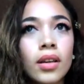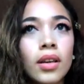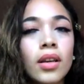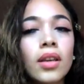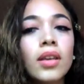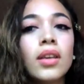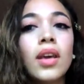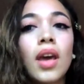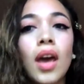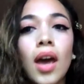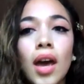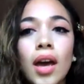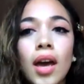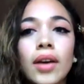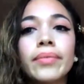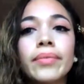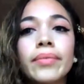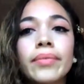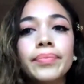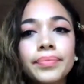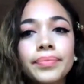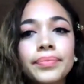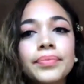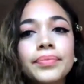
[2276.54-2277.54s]
Yeah.
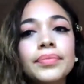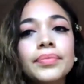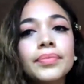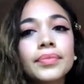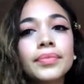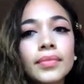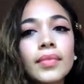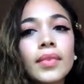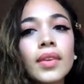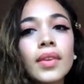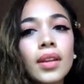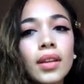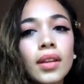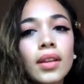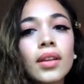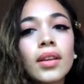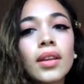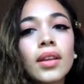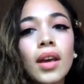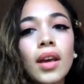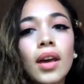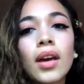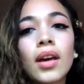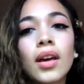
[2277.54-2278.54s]

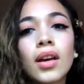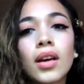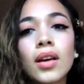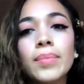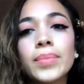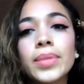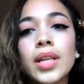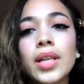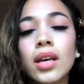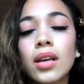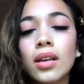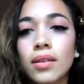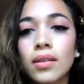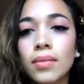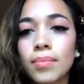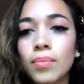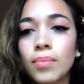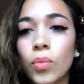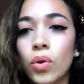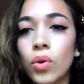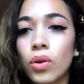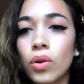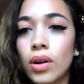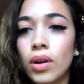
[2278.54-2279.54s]
Yeah, it comes like
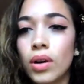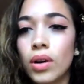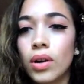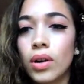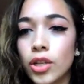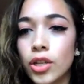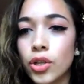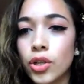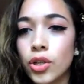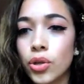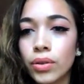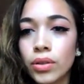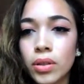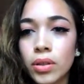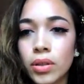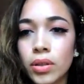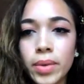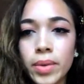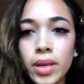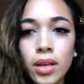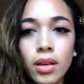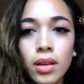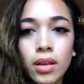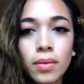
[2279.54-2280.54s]
more natural to
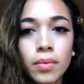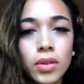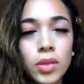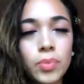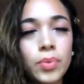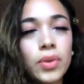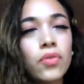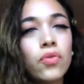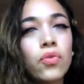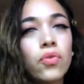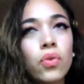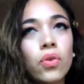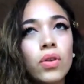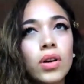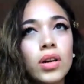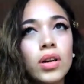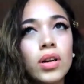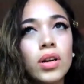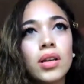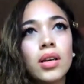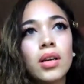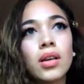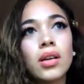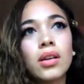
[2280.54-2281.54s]
me because before it's
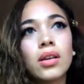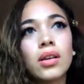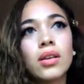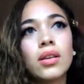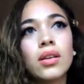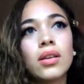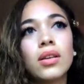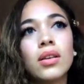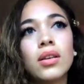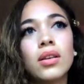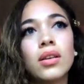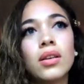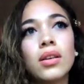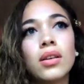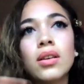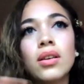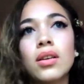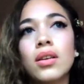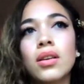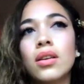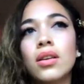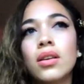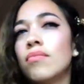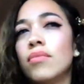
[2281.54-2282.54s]
like
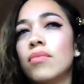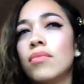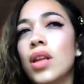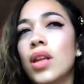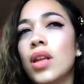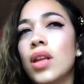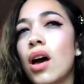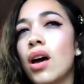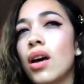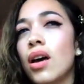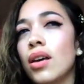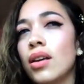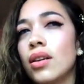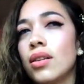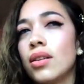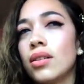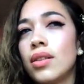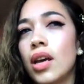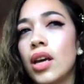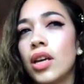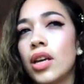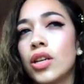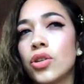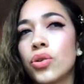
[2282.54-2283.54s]
not as
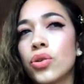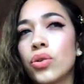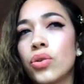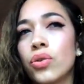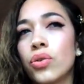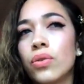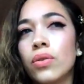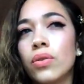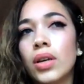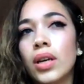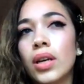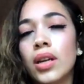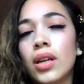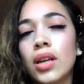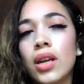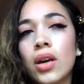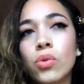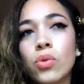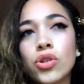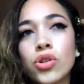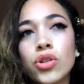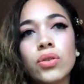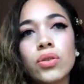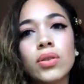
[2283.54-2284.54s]
natural and I
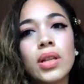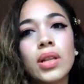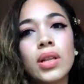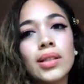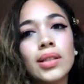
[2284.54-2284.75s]
was just like